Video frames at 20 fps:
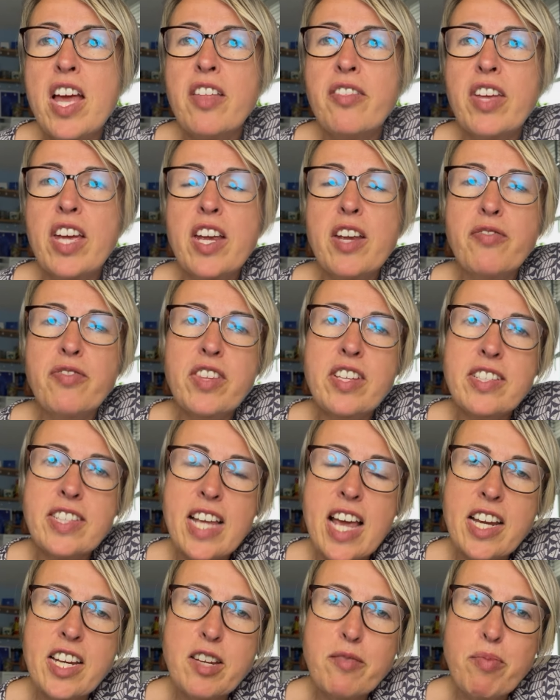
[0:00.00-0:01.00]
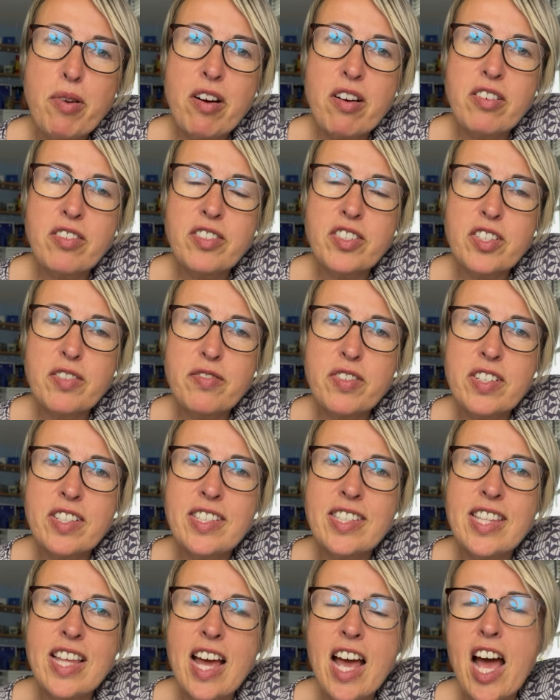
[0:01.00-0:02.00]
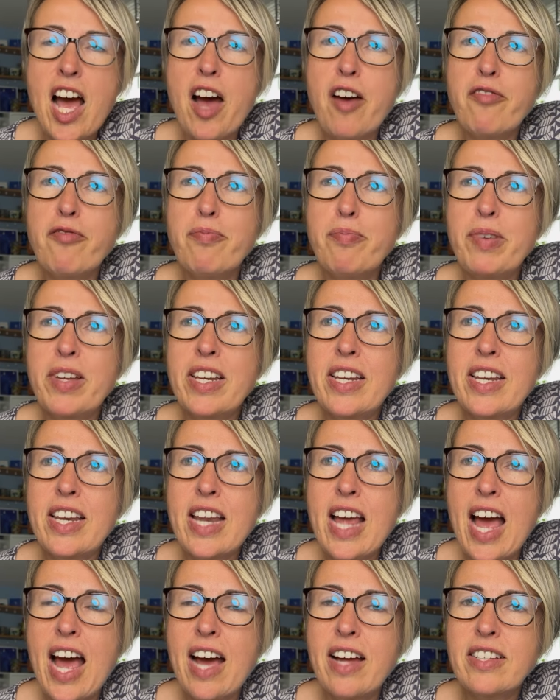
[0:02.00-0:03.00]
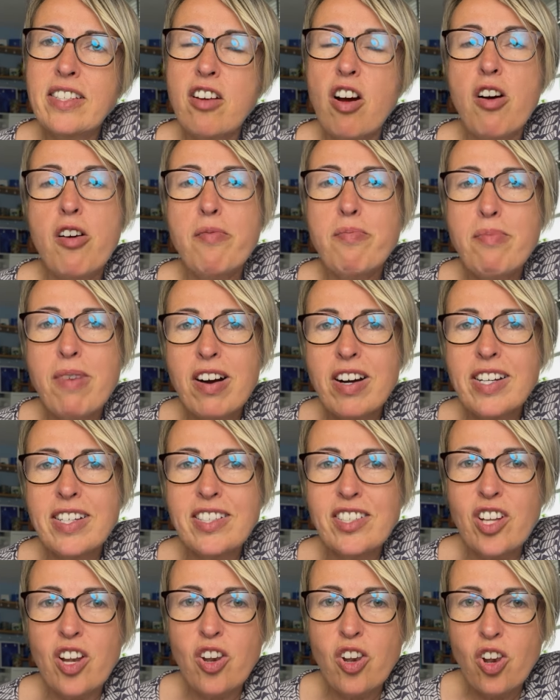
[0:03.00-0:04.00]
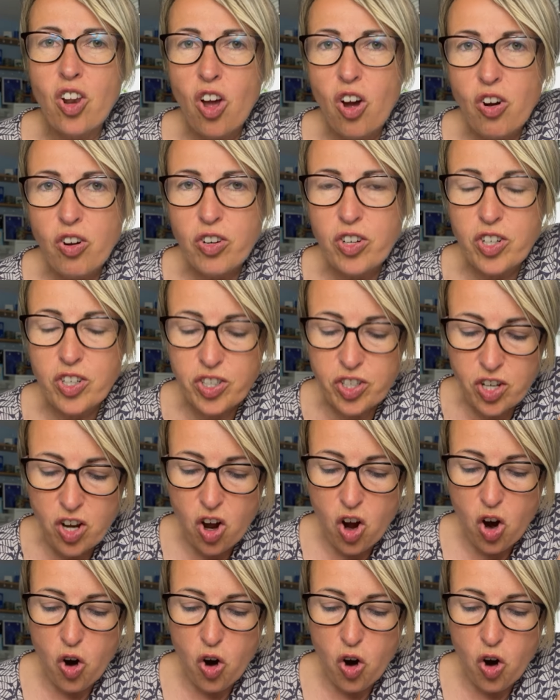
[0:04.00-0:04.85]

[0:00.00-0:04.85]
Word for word: that if there's any parts of us that have been had our minds locked